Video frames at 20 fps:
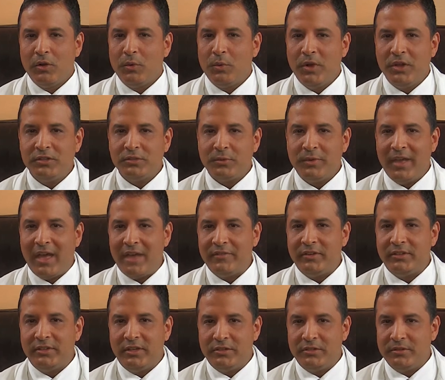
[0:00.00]
Once we have
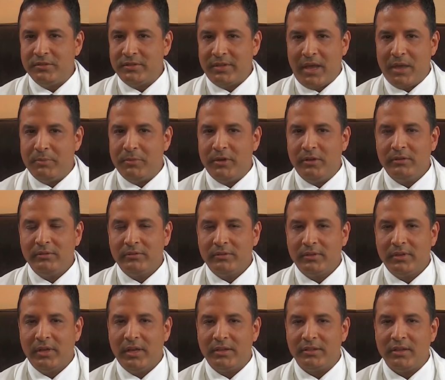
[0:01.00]
a tissue sample,
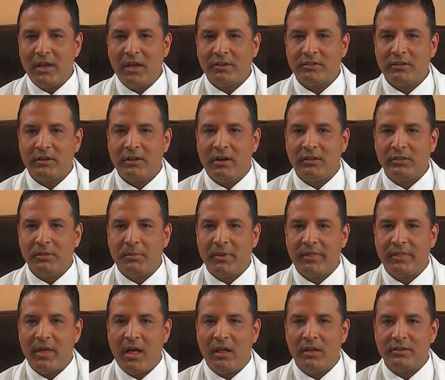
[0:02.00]
a doctor called a
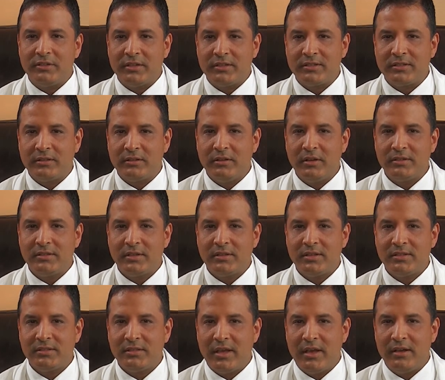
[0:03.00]
pathologist looks at
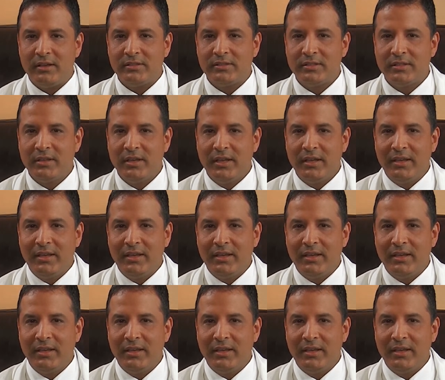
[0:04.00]
the cells